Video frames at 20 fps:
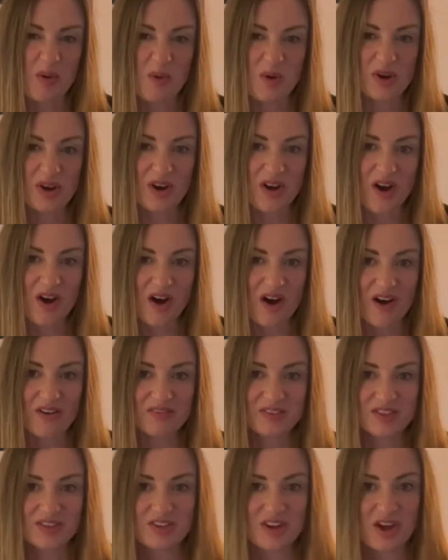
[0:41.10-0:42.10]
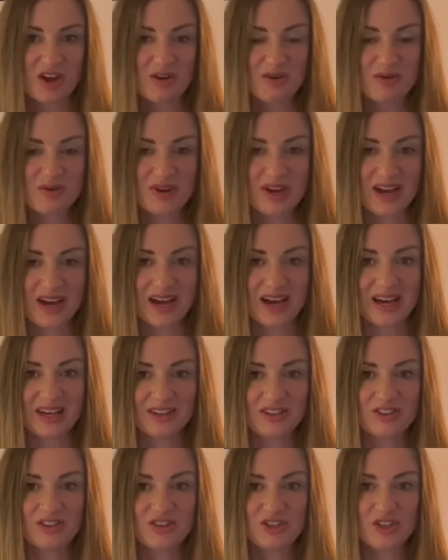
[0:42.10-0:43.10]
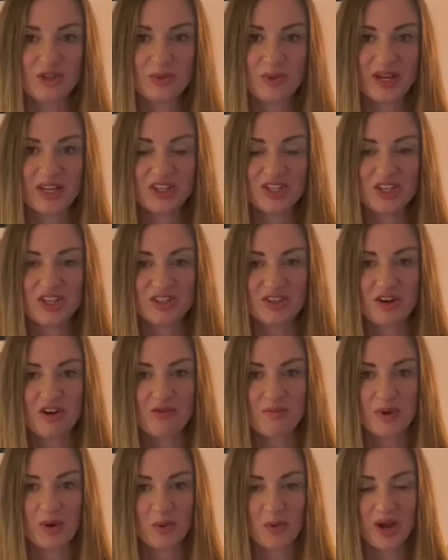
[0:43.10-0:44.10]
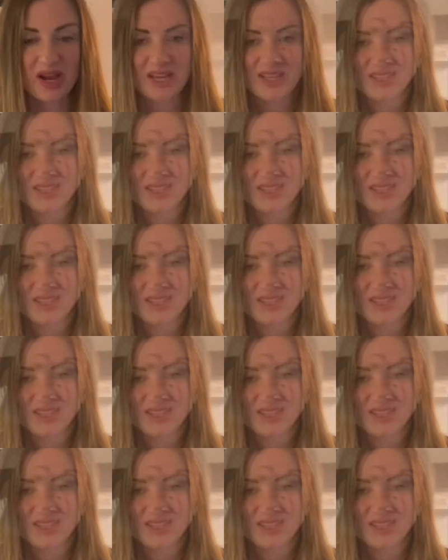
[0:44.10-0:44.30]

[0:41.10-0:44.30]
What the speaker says: 1.5 stone and 2 inches off my waist.